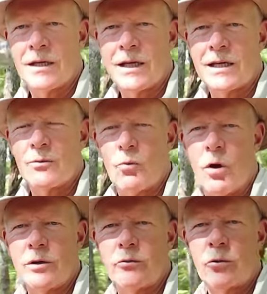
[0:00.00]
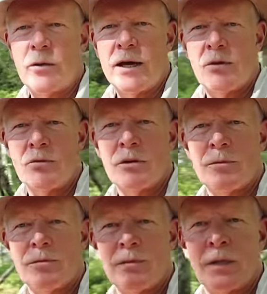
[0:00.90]
I can wander around
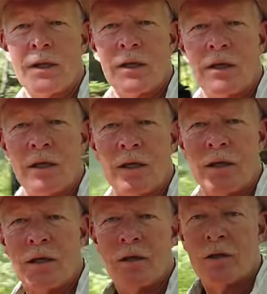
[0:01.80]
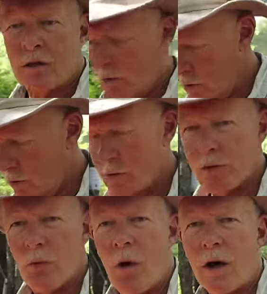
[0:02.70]
do
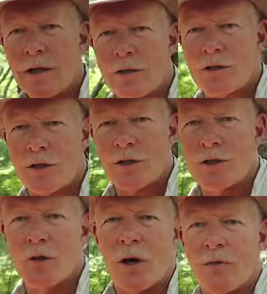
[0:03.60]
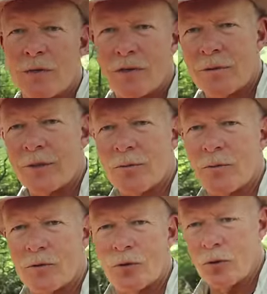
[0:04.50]
the walking scenes you often see
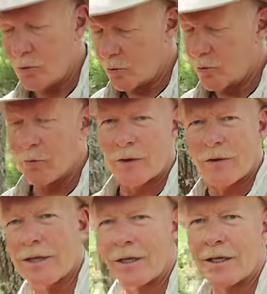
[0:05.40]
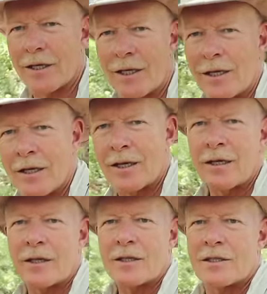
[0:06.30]
people do with a
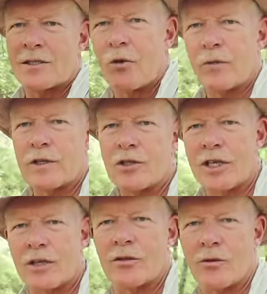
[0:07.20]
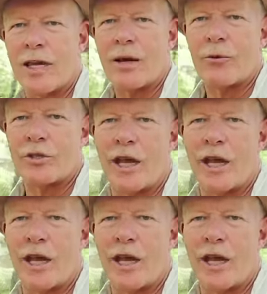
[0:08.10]
selfie stick and their camera